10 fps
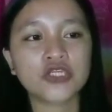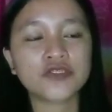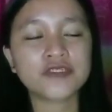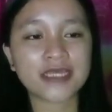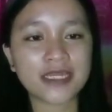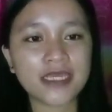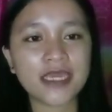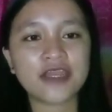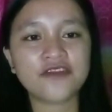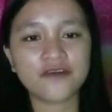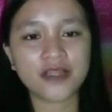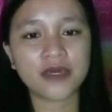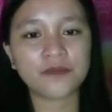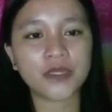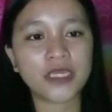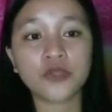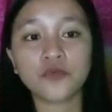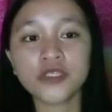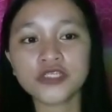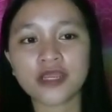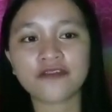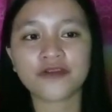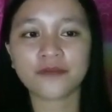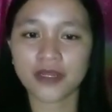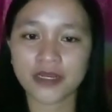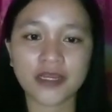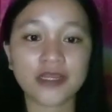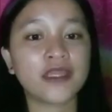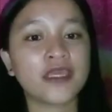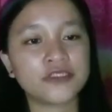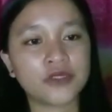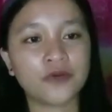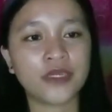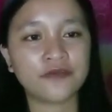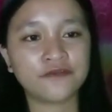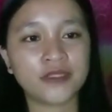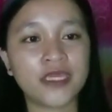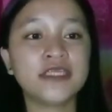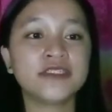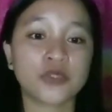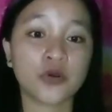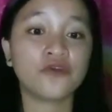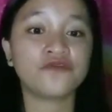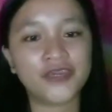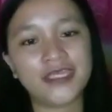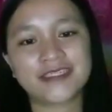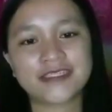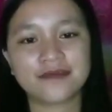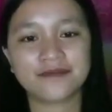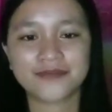to study and develop in whichever manner they saw fit.